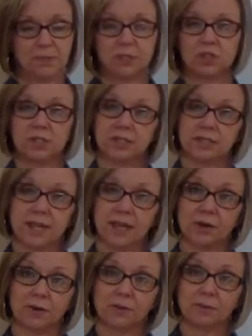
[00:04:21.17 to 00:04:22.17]
she's
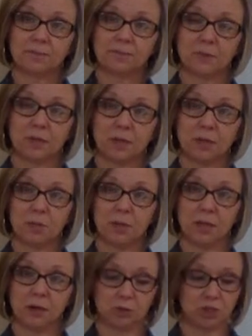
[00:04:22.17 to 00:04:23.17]
scared
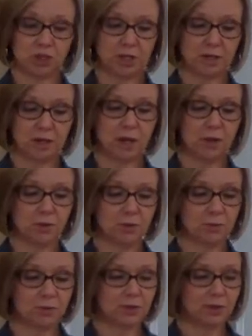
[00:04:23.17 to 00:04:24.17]
because she
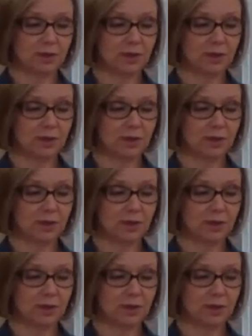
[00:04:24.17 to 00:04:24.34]
knows